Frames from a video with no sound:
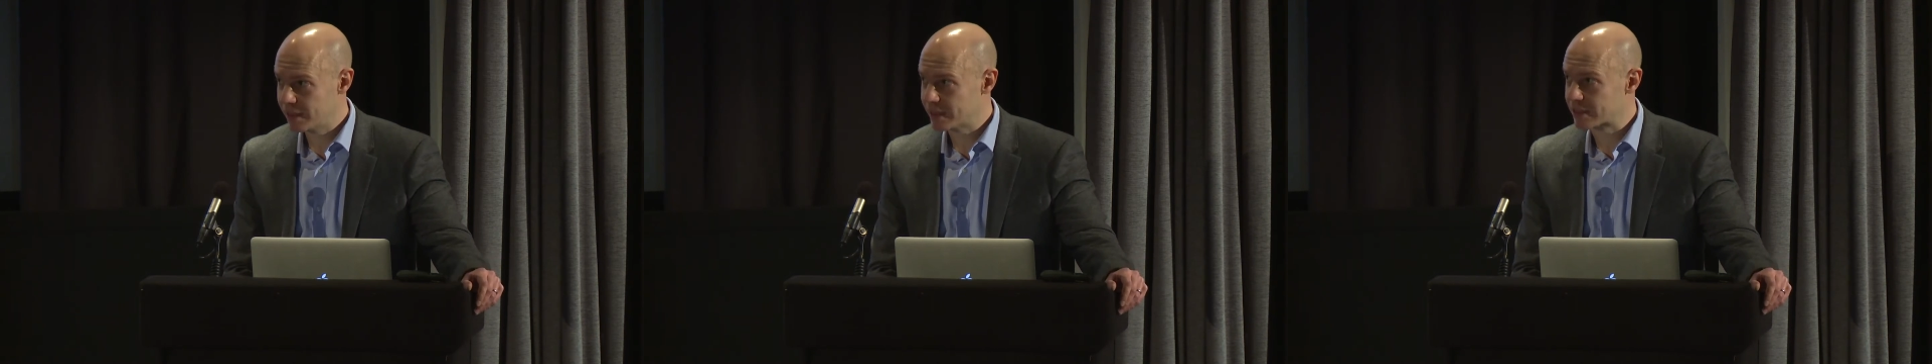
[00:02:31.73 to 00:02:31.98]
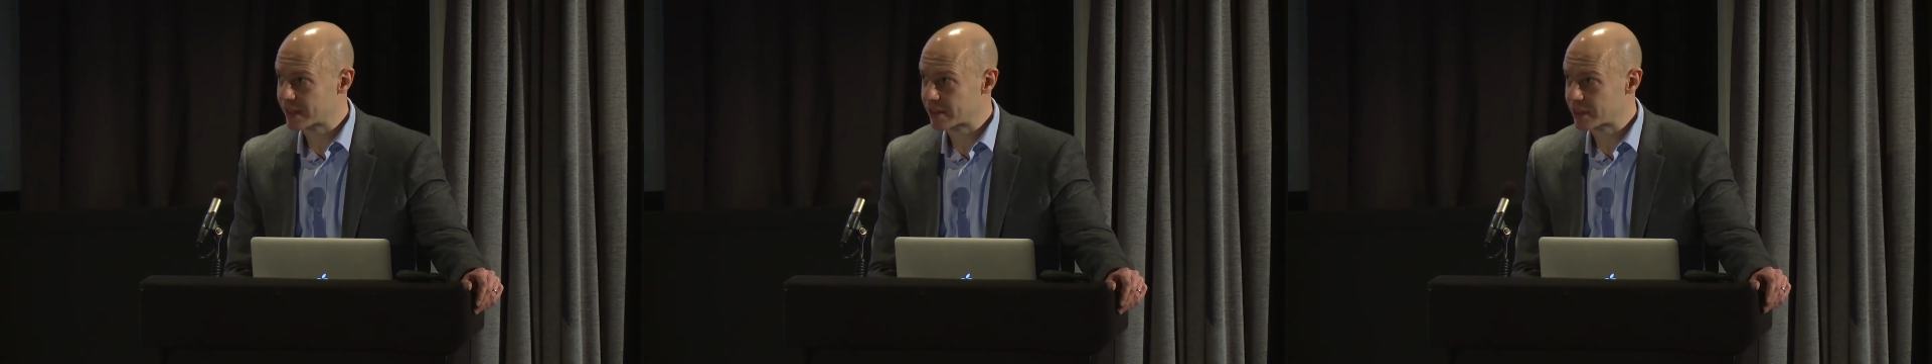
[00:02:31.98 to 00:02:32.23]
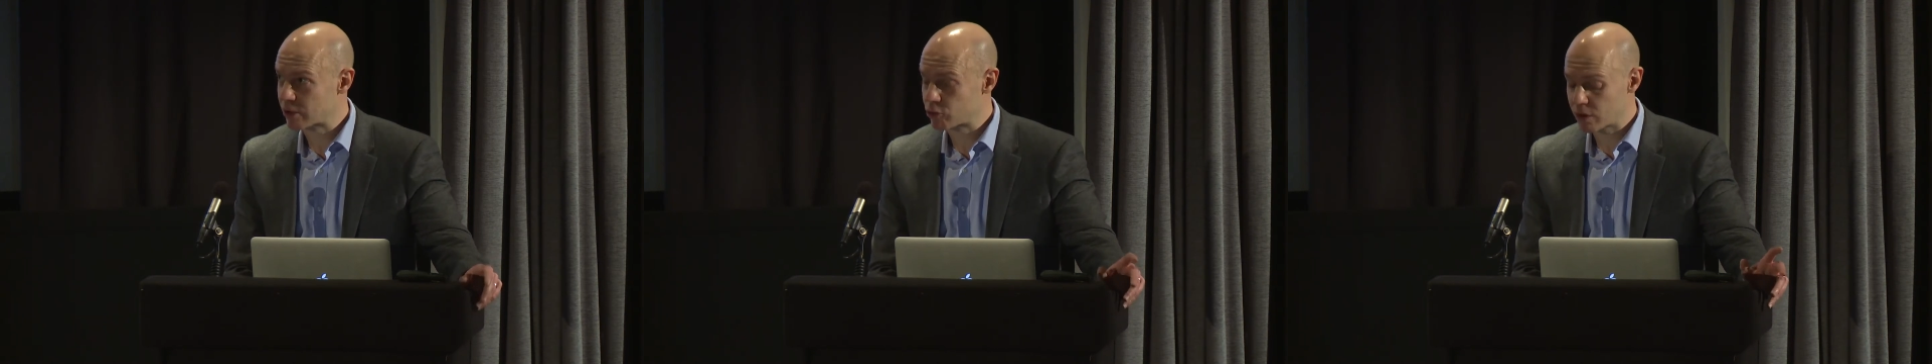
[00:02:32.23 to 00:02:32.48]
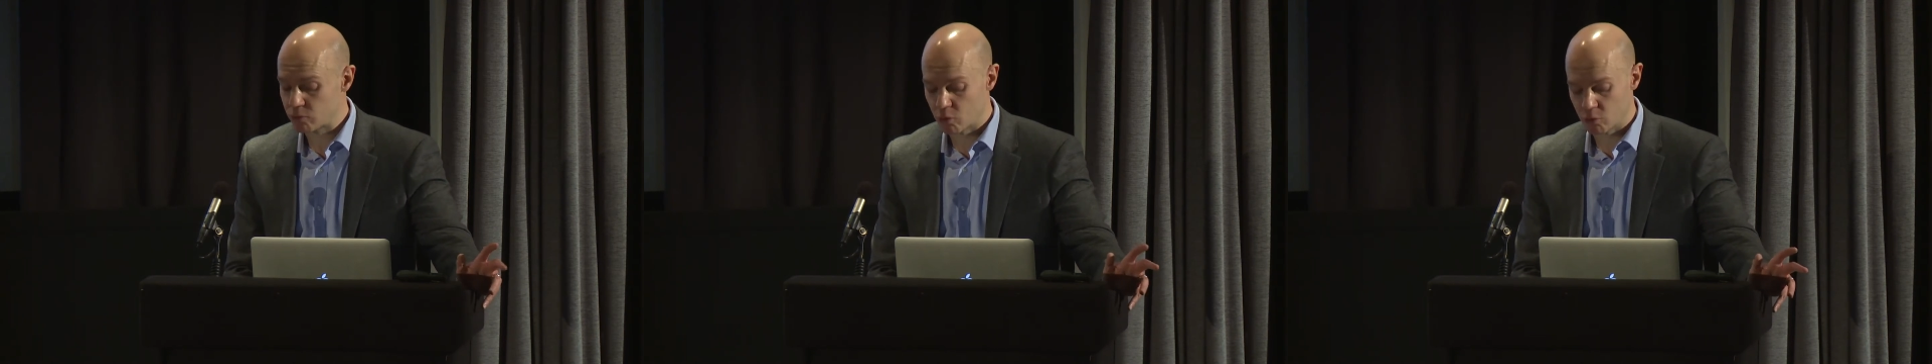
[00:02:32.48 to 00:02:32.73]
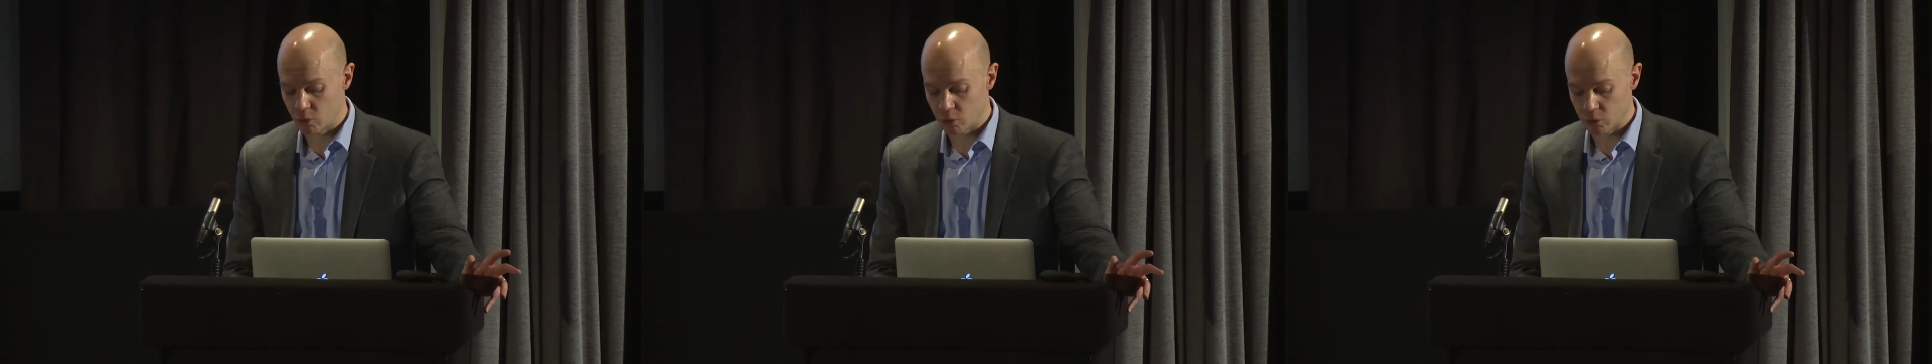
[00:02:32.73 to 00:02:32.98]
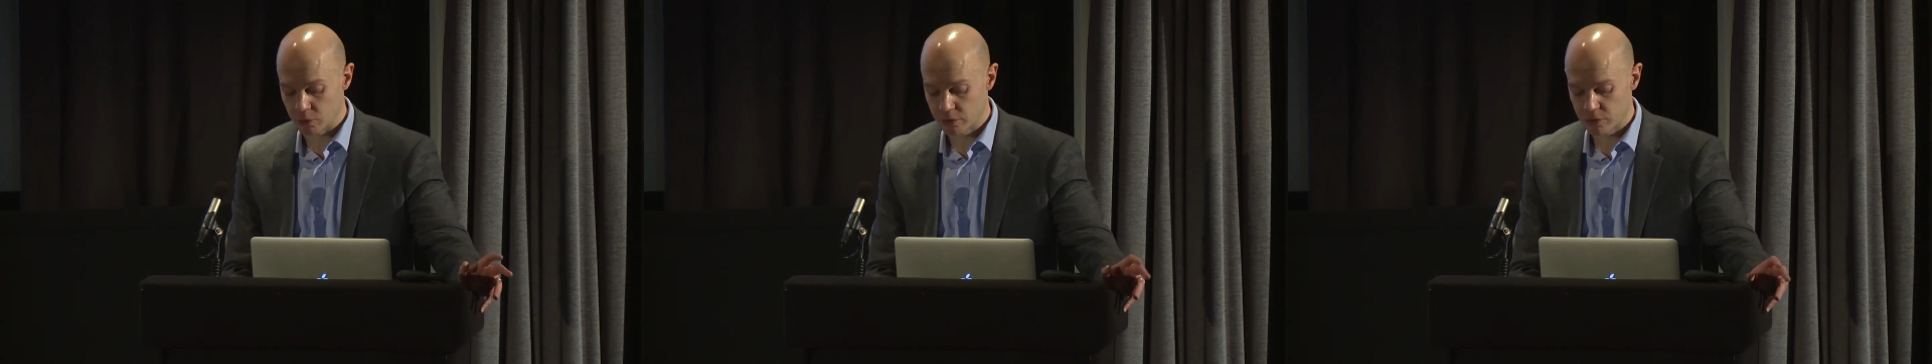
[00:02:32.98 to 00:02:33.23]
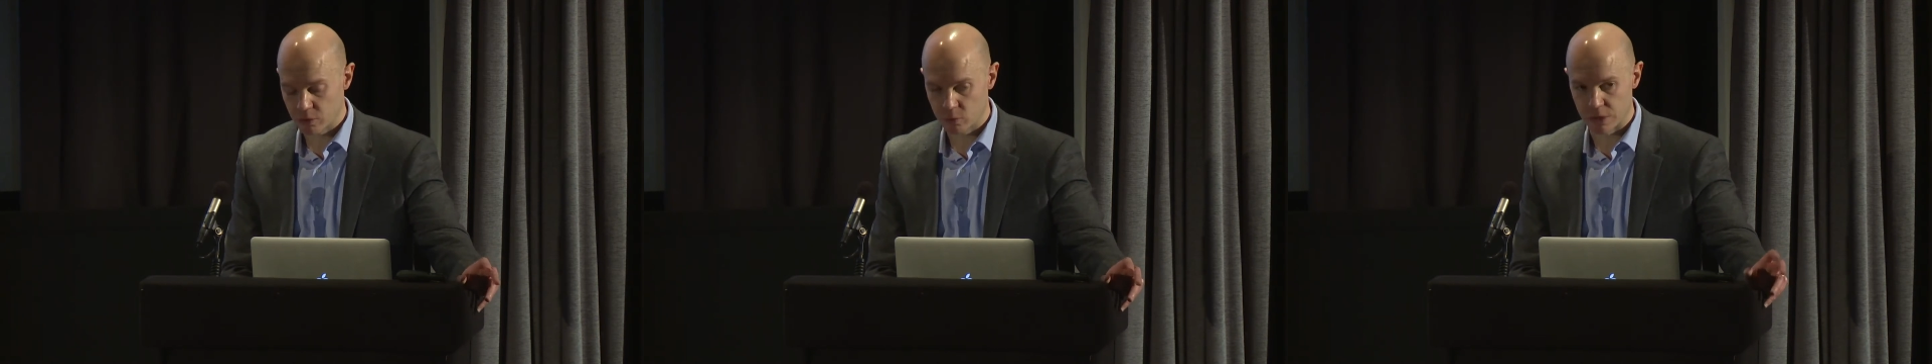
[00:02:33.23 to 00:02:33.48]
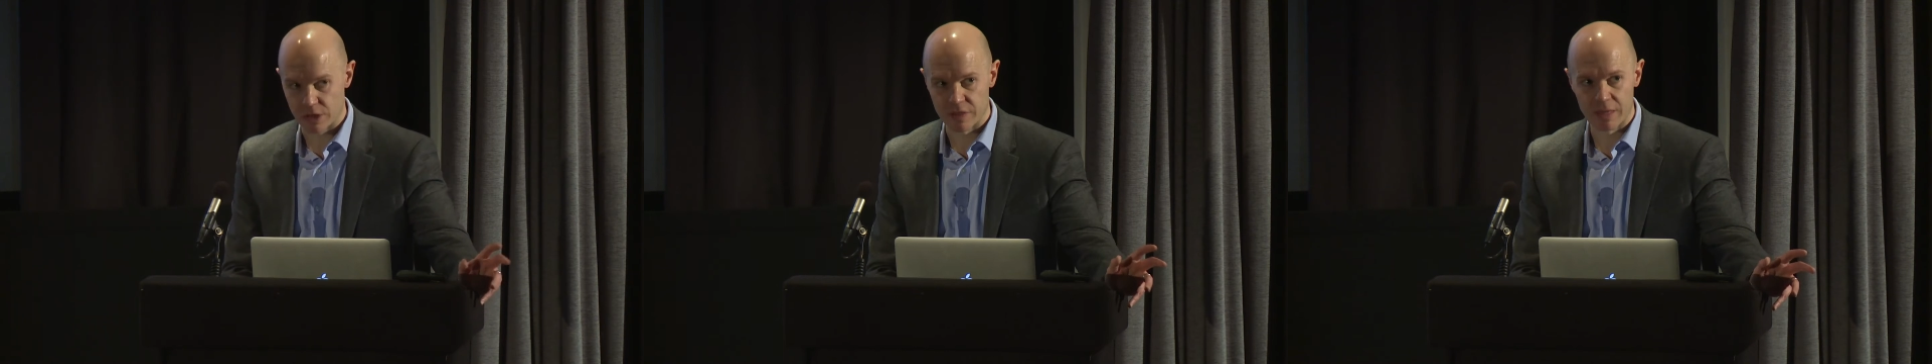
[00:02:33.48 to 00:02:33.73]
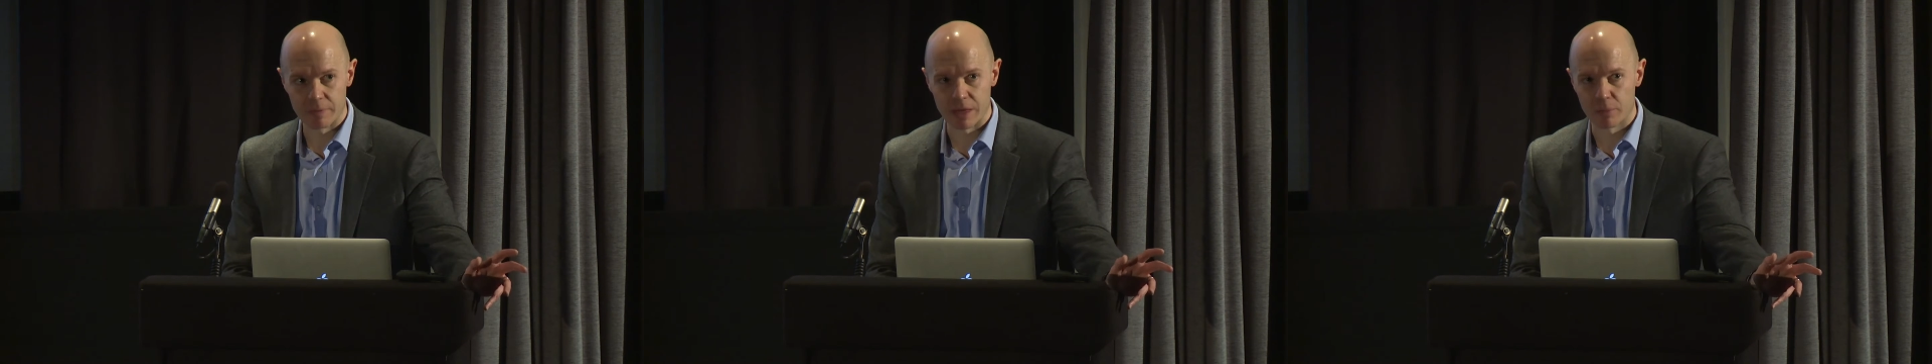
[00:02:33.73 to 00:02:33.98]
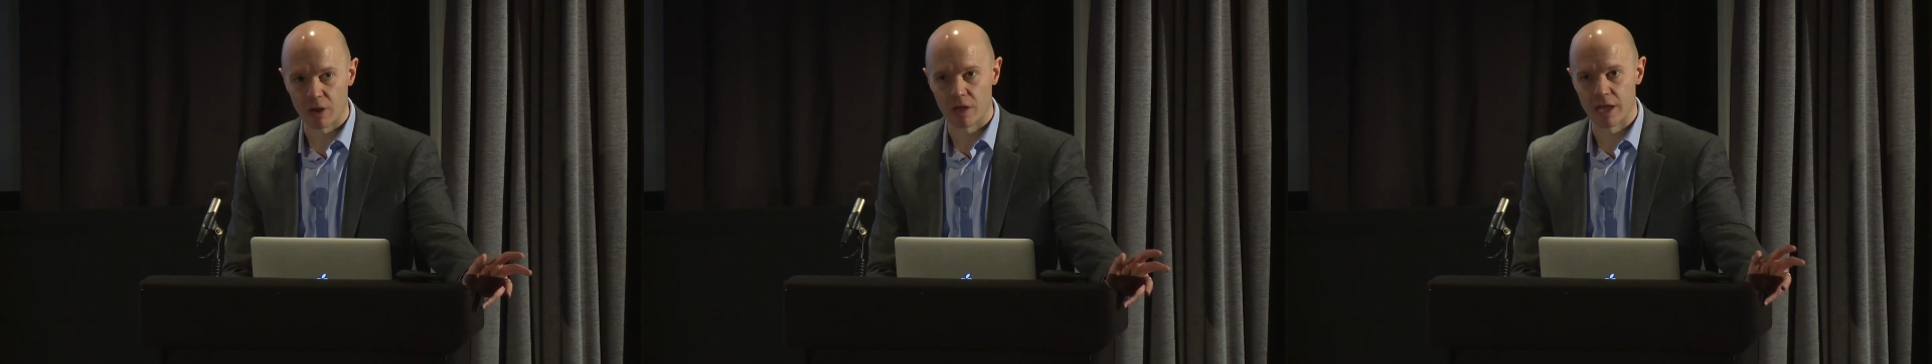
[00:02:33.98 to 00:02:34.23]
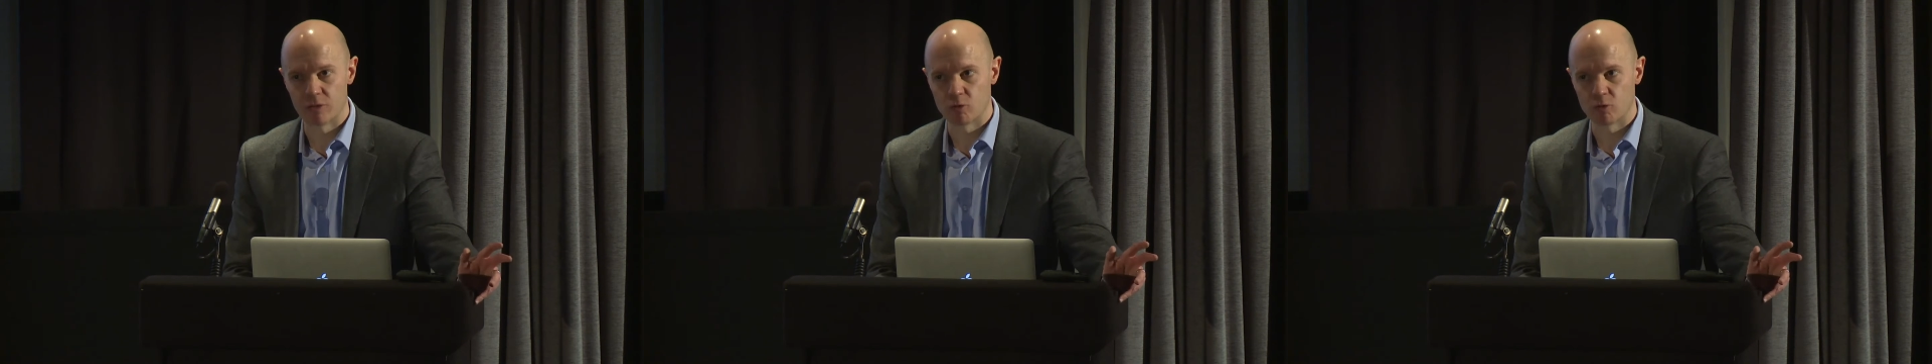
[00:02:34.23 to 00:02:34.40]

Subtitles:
It sets out general rules which can then be applied